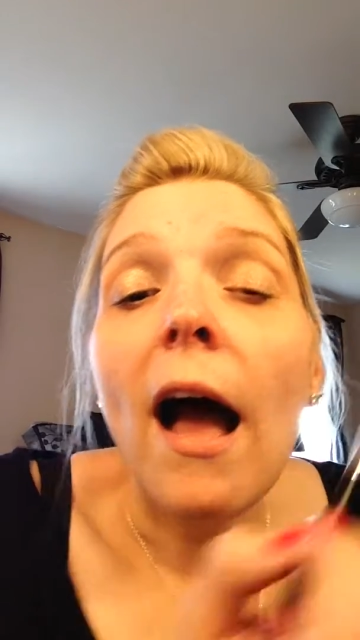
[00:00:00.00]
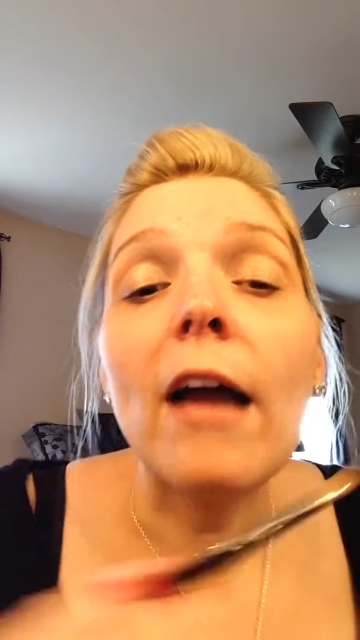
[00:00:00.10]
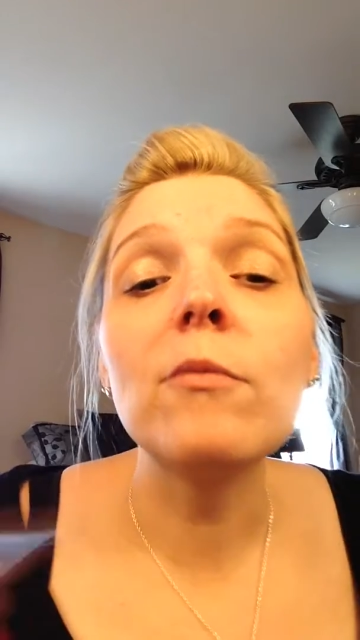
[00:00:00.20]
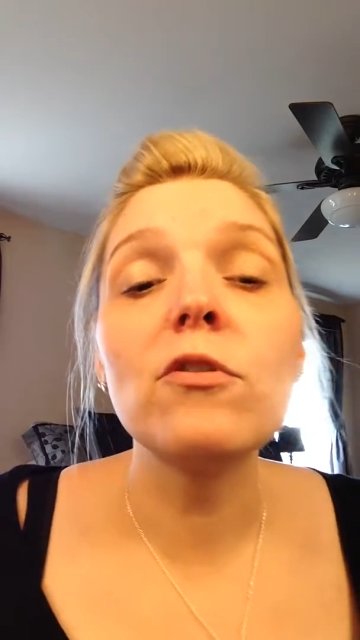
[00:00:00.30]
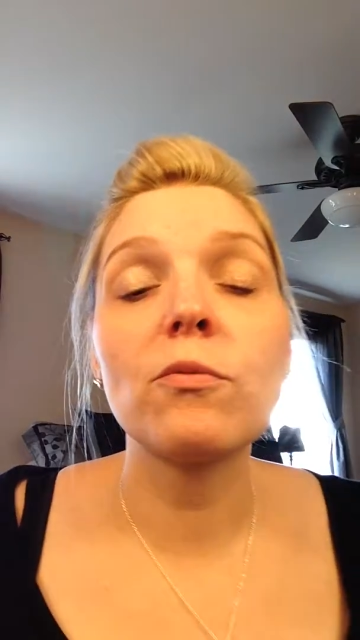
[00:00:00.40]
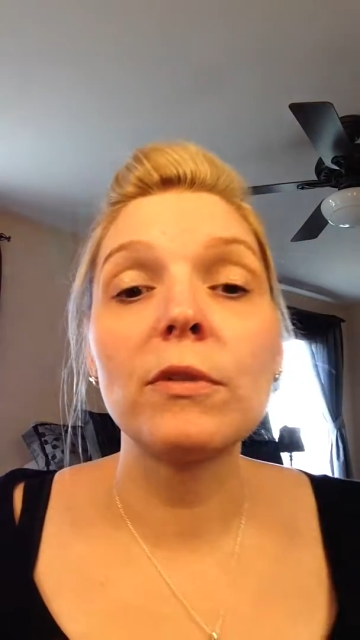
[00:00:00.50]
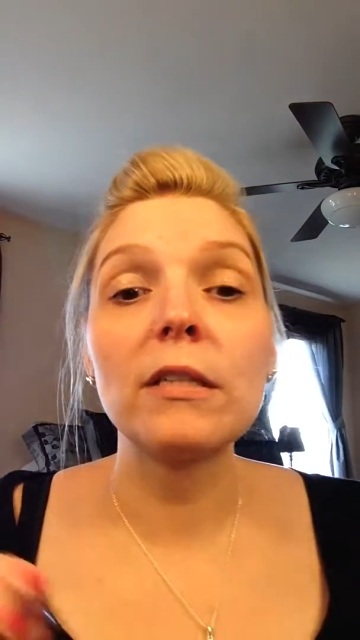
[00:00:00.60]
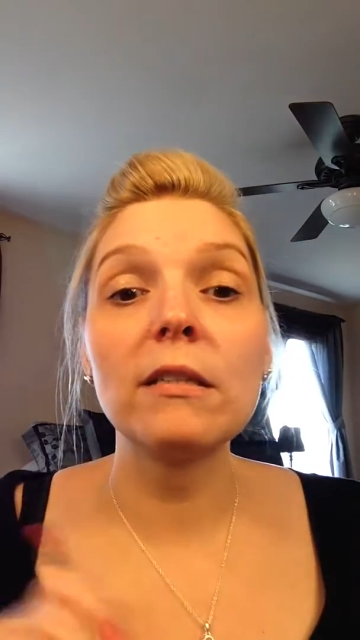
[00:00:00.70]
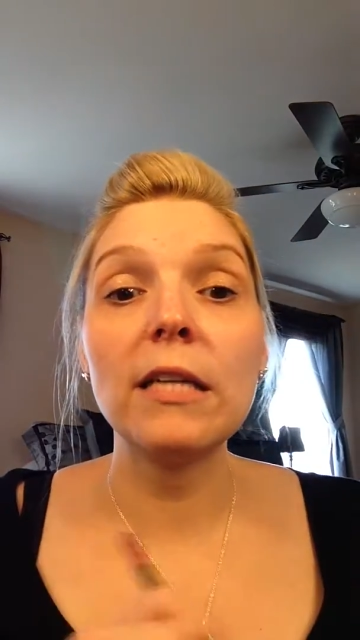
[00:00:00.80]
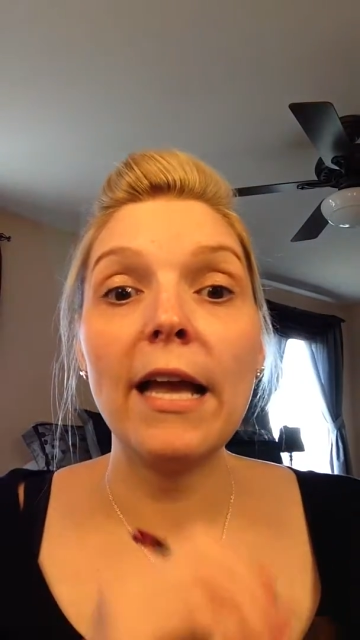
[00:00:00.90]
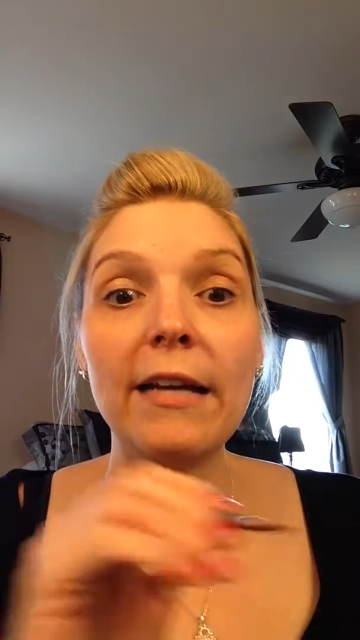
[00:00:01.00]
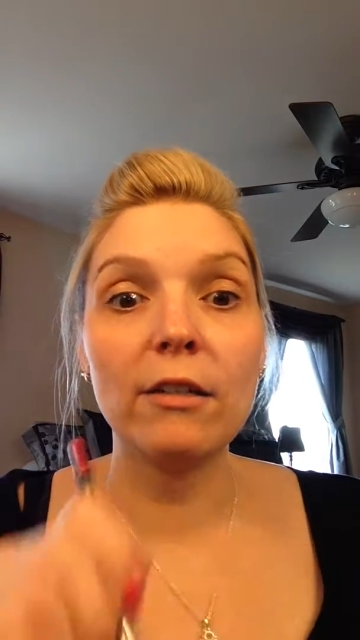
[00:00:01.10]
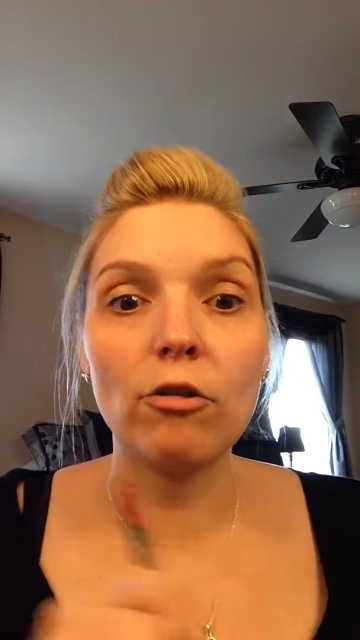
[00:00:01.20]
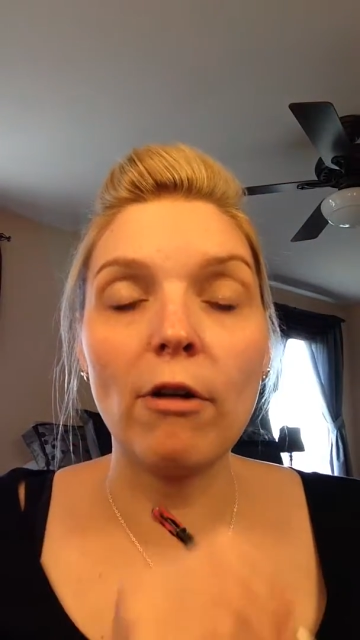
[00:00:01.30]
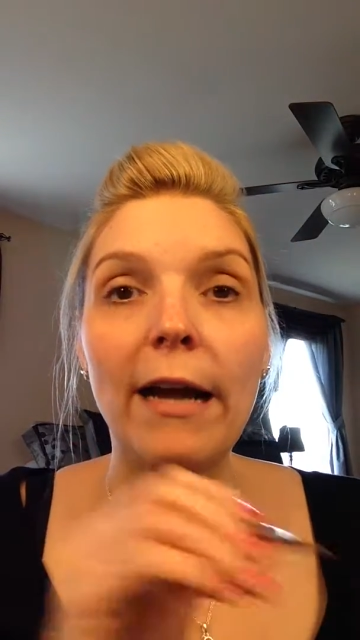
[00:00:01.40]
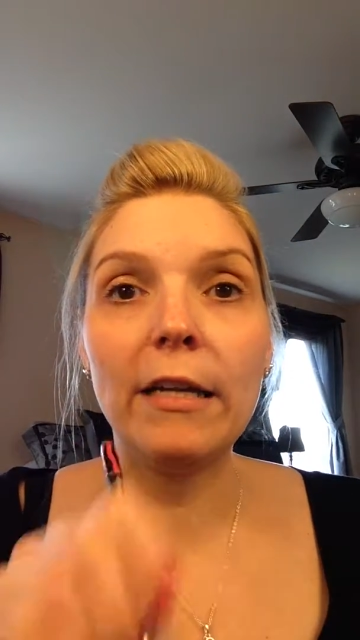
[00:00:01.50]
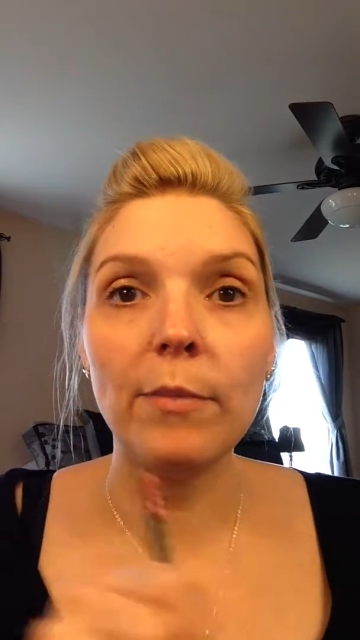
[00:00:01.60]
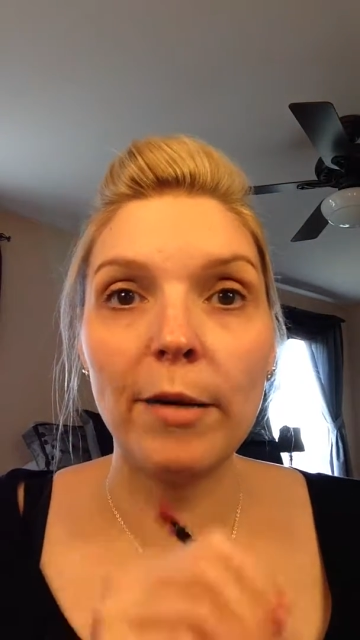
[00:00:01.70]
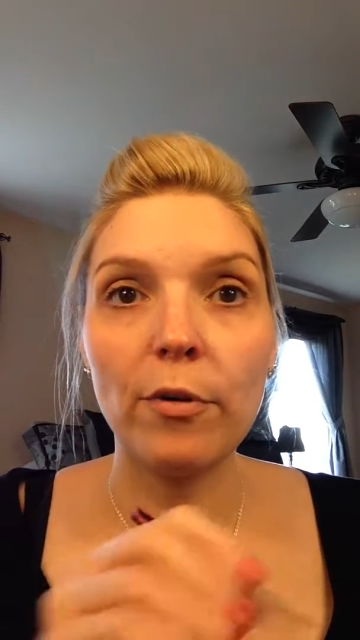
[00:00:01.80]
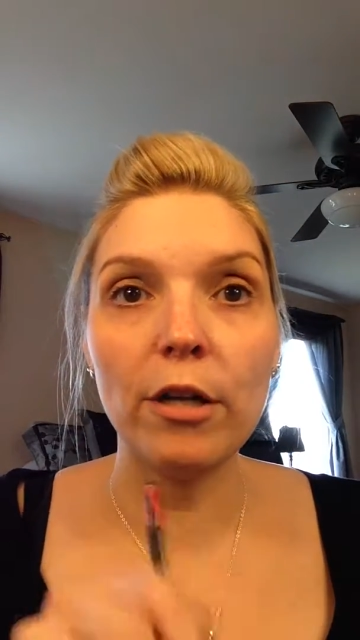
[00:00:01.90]
I almost really had to
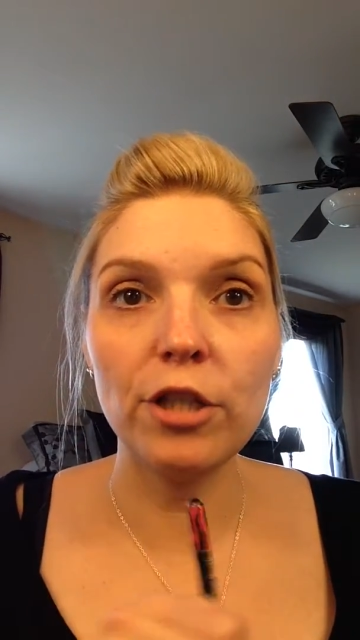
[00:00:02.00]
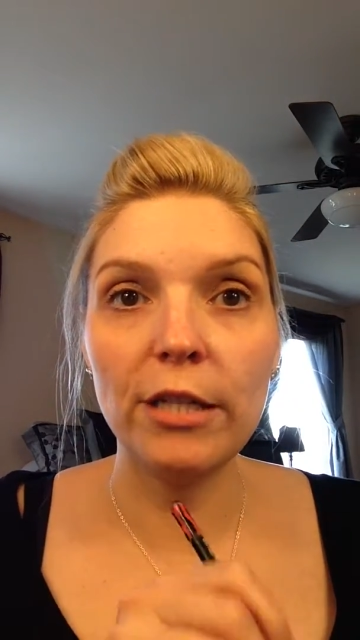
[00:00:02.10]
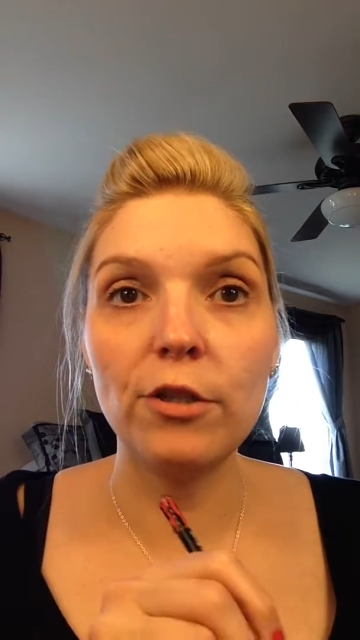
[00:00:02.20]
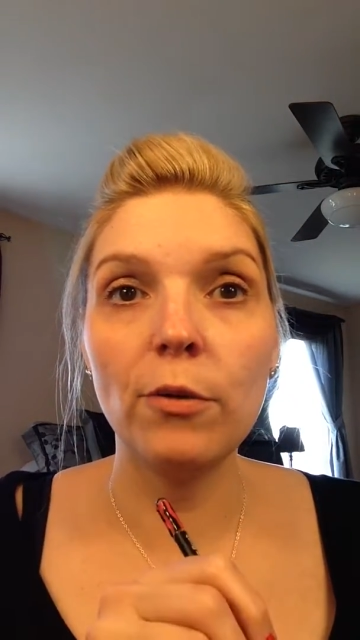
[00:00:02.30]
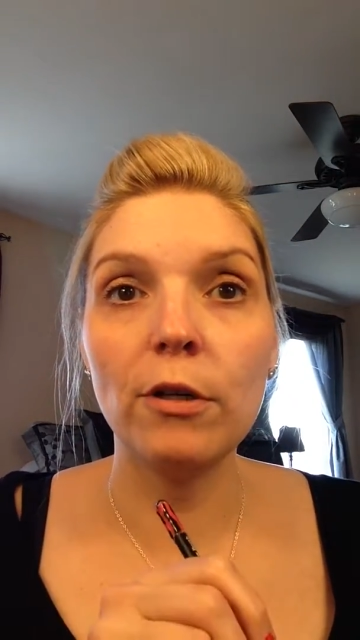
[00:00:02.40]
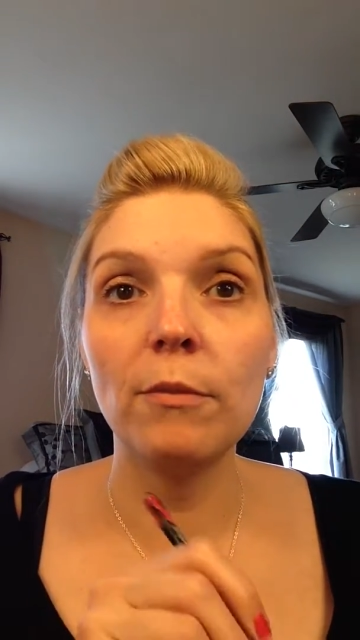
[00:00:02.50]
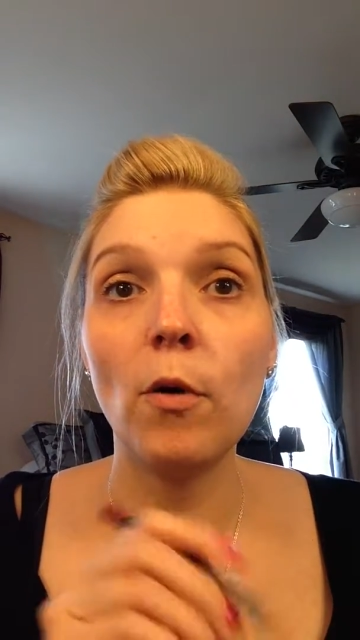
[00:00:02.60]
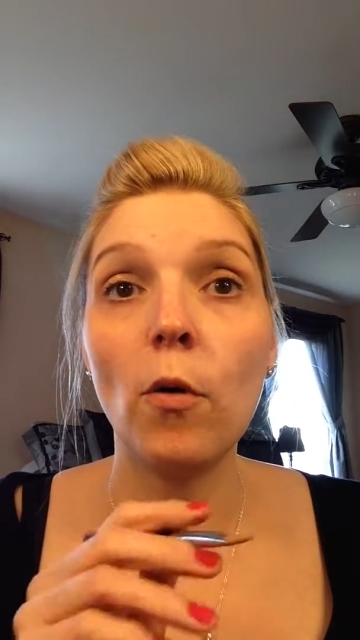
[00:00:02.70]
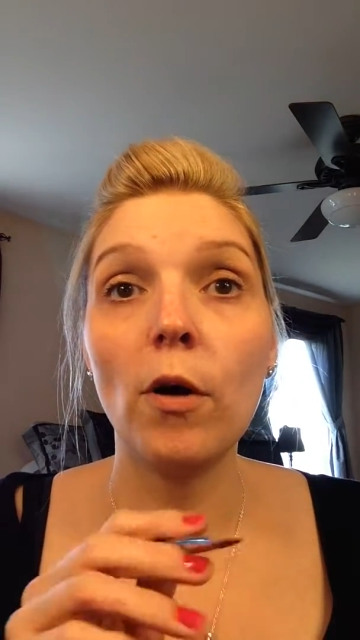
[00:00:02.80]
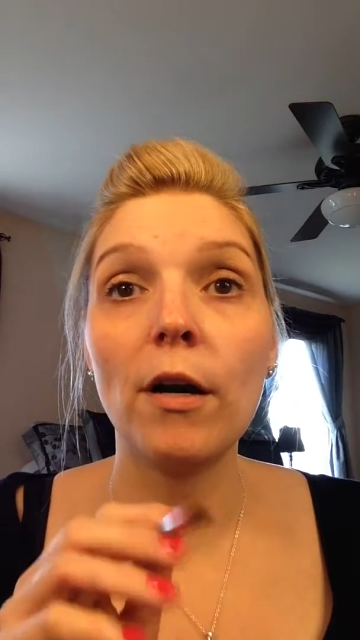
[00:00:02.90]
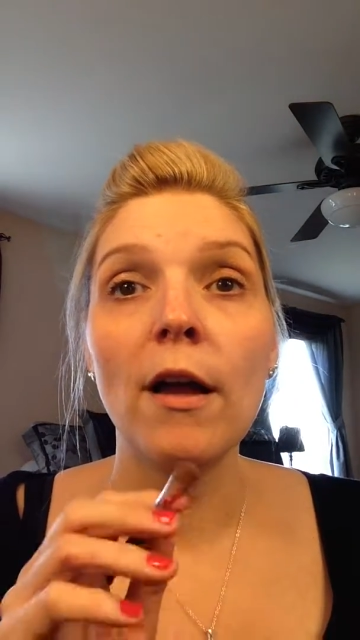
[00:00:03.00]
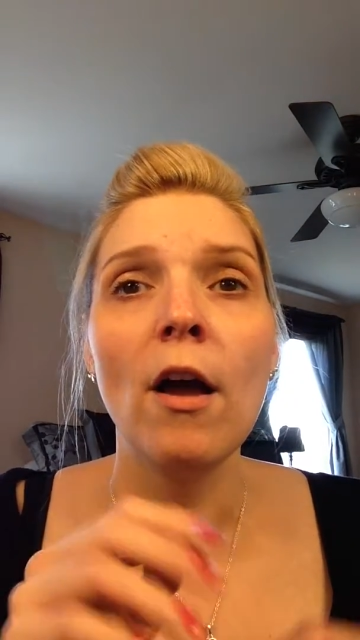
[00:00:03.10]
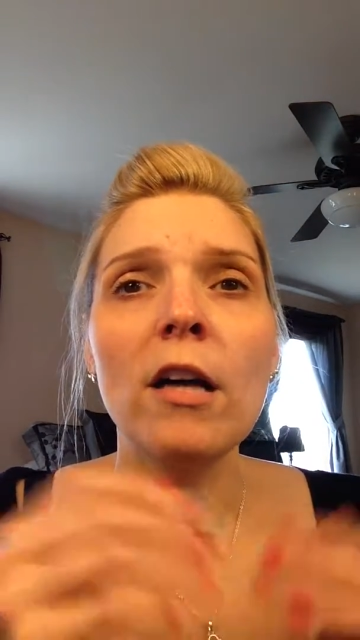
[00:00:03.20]
grind my brush into them or